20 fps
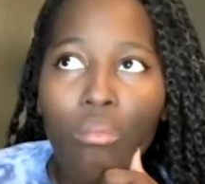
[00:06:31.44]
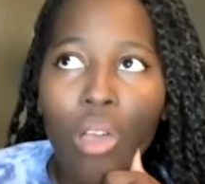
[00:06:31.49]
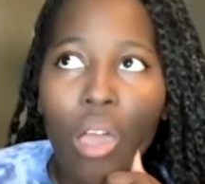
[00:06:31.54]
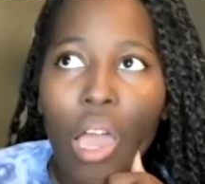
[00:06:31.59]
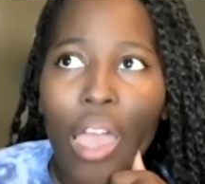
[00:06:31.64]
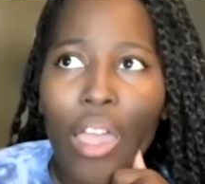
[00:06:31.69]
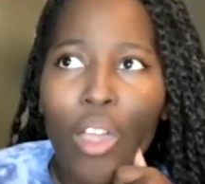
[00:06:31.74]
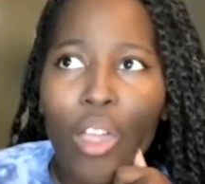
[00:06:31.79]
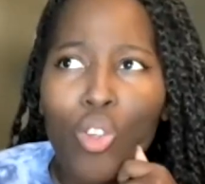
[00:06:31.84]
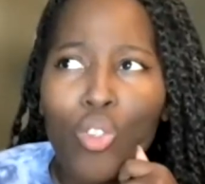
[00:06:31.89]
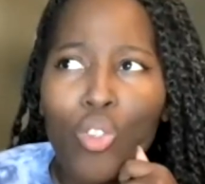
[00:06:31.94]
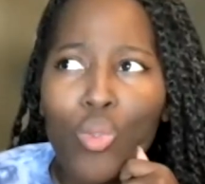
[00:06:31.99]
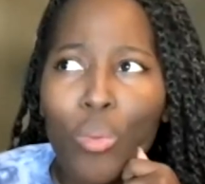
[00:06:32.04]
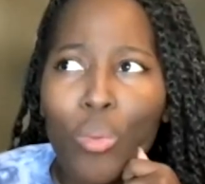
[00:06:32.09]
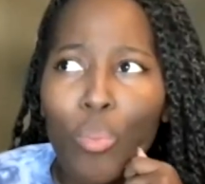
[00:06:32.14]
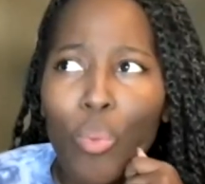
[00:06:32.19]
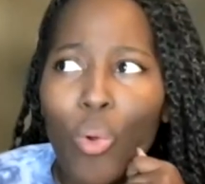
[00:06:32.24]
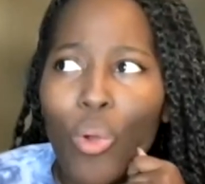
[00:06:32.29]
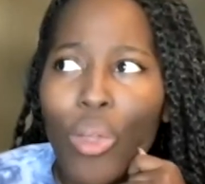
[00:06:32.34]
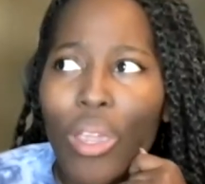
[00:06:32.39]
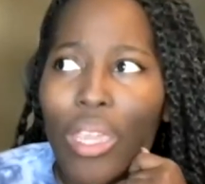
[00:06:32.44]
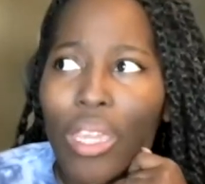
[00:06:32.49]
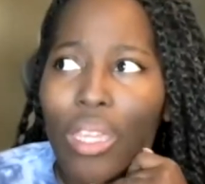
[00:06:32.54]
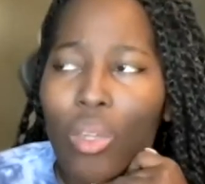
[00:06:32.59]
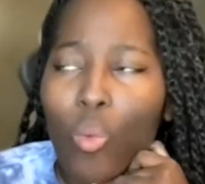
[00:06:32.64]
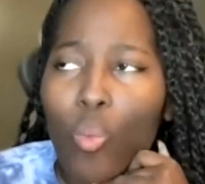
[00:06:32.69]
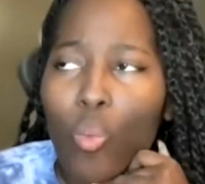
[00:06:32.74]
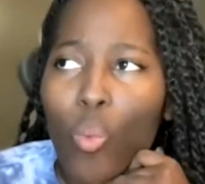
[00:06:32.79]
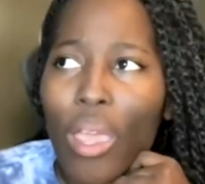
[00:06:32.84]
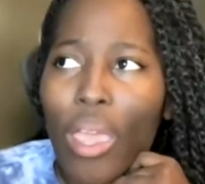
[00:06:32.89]
I got to a point
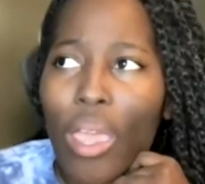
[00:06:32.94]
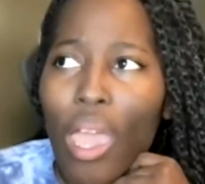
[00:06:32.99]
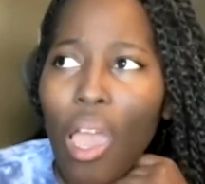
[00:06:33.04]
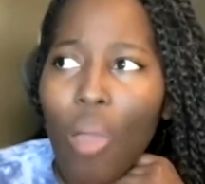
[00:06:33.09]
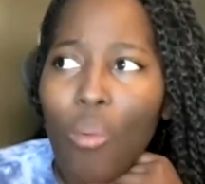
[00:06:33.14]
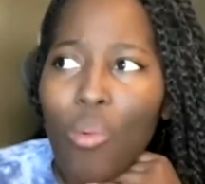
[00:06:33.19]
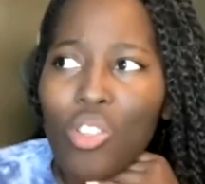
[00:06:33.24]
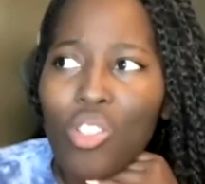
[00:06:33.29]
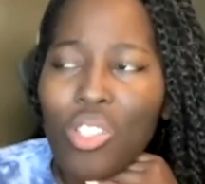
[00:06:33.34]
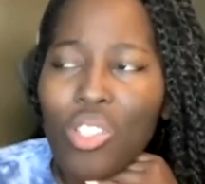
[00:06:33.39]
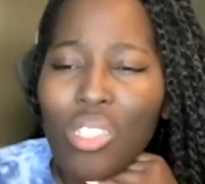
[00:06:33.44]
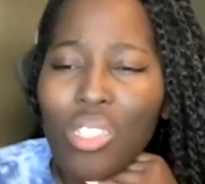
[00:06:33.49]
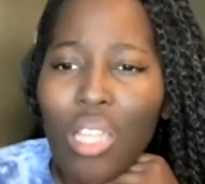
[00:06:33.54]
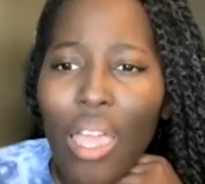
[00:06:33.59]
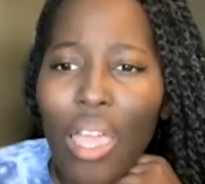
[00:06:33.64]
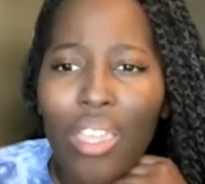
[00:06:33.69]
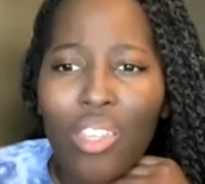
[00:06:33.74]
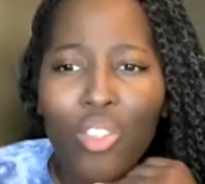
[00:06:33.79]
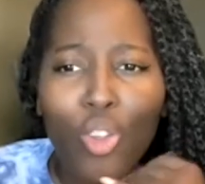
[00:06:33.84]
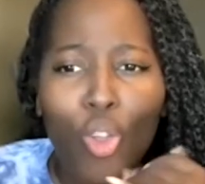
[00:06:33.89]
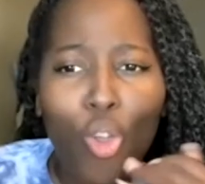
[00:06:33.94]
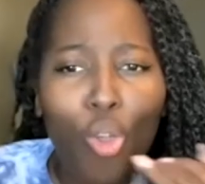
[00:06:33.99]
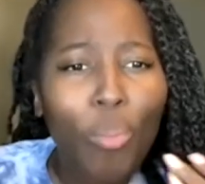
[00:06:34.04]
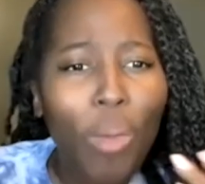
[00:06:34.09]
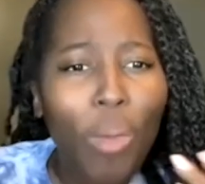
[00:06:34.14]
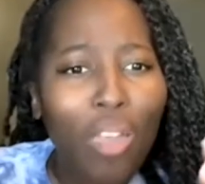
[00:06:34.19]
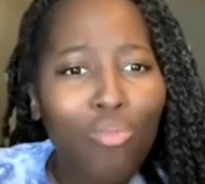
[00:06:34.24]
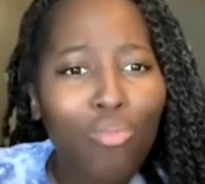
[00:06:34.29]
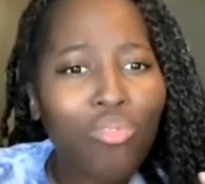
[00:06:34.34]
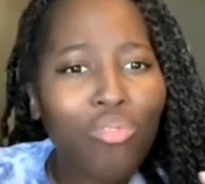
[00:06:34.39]
where I was just like, no,
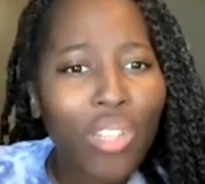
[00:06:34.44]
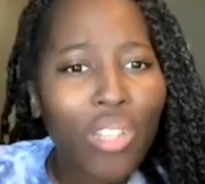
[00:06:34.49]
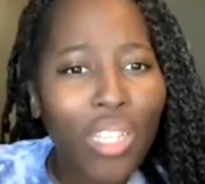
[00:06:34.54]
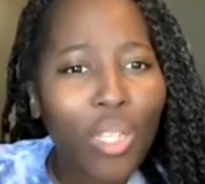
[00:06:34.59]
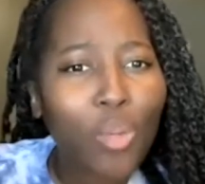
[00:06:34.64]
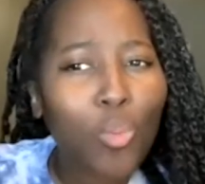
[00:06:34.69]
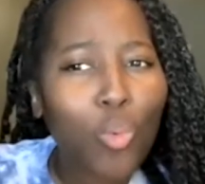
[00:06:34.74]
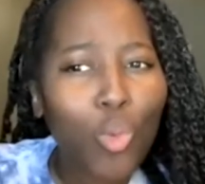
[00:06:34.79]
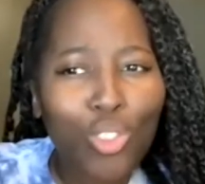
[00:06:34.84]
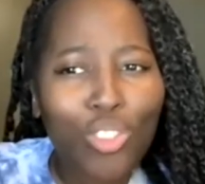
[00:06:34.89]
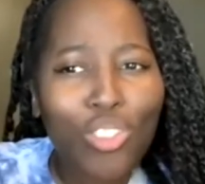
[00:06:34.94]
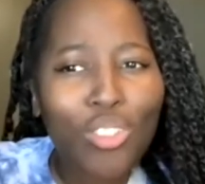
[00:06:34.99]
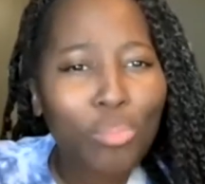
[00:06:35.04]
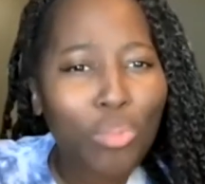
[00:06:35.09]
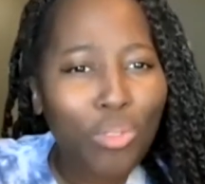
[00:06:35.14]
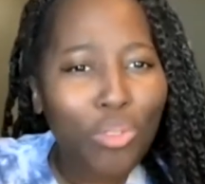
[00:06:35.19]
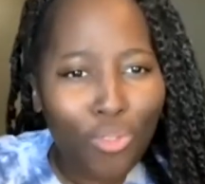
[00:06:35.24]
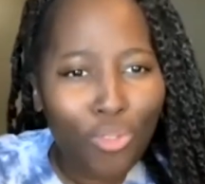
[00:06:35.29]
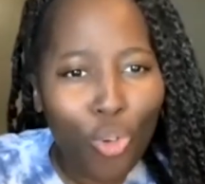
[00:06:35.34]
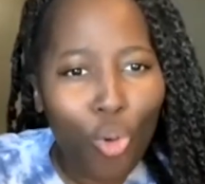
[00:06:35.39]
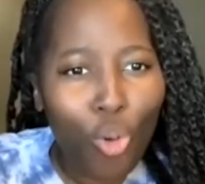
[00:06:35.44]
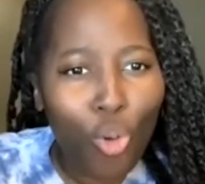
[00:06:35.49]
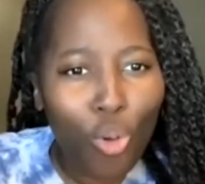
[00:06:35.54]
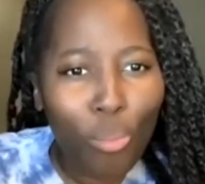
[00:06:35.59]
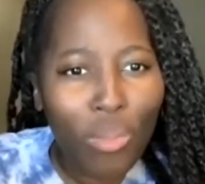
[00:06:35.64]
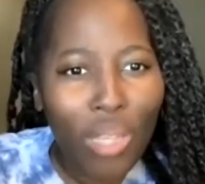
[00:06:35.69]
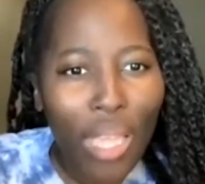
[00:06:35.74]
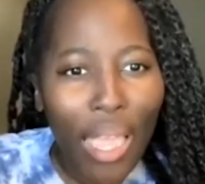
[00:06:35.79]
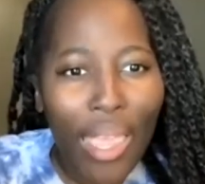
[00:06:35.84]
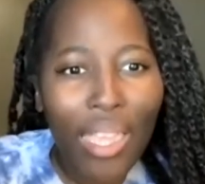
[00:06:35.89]
but I really want to
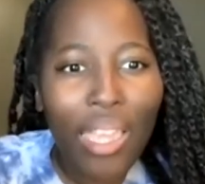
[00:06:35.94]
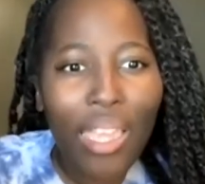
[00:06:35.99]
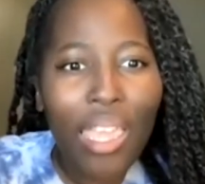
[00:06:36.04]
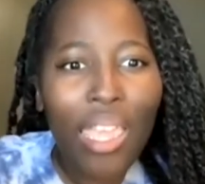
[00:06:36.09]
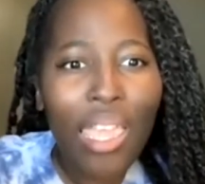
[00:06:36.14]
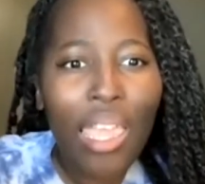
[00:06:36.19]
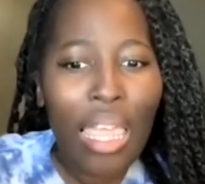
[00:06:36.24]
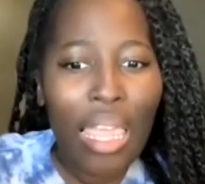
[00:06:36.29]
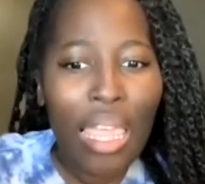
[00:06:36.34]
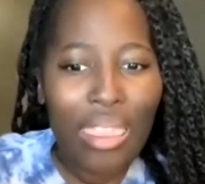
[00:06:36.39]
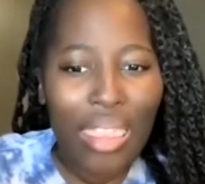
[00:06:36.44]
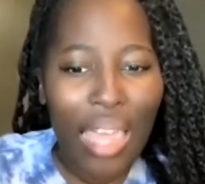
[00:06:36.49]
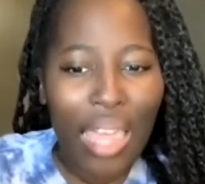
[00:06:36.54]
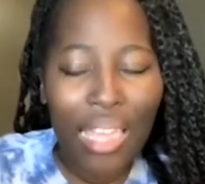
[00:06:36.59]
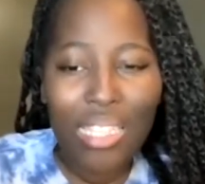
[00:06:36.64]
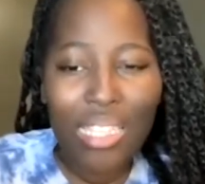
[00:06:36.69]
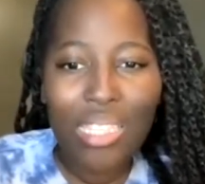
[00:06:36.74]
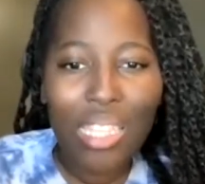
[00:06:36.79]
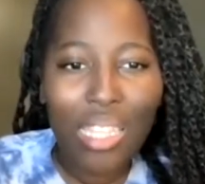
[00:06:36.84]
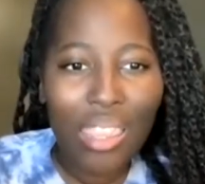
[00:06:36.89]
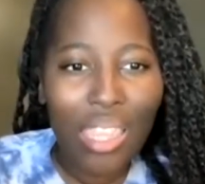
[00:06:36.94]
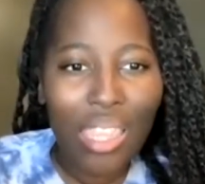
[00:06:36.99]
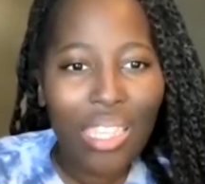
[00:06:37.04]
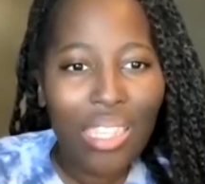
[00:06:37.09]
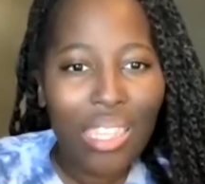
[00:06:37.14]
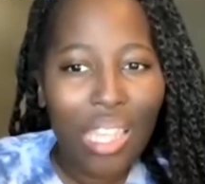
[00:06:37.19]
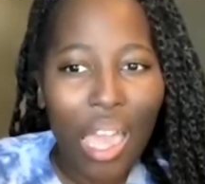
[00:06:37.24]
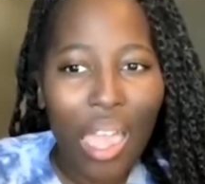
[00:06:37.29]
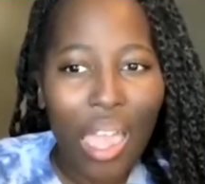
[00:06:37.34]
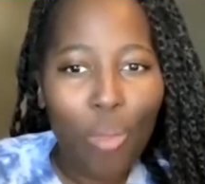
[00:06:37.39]
perform. Like, that's the thing
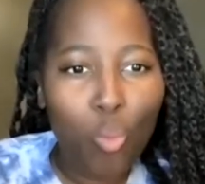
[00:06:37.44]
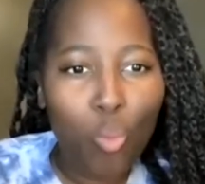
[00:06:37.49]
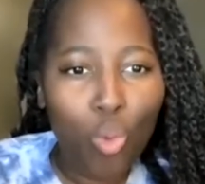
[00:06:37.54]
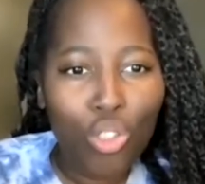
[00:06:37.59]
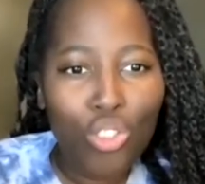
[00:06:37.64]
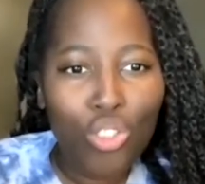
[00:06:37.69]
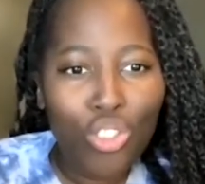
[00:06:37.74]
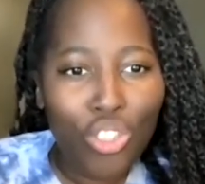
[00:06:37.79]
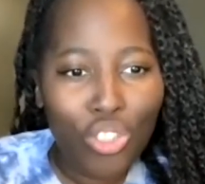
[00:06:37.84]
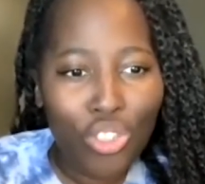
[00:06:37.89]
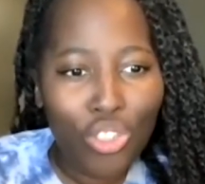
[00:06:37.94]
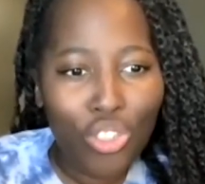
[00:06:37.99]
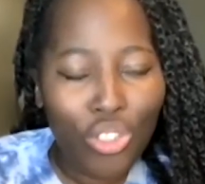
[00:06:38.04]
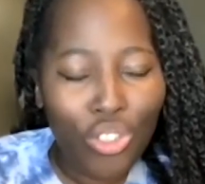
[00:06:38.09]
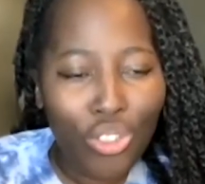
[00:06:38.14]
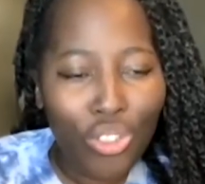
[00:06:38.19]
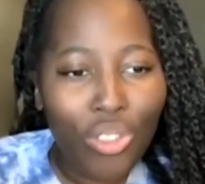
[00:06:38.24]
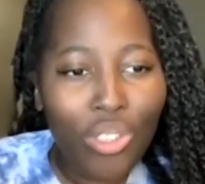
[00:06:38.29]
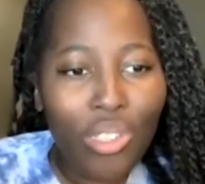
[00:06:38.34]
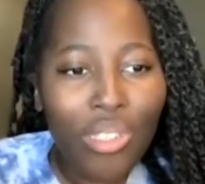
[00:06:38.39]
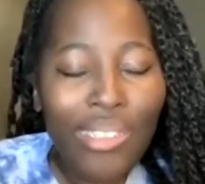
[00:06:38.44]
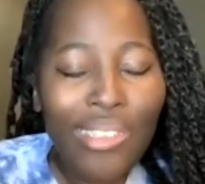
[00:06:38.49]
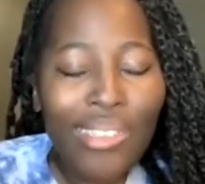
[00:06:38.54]
that I want to do.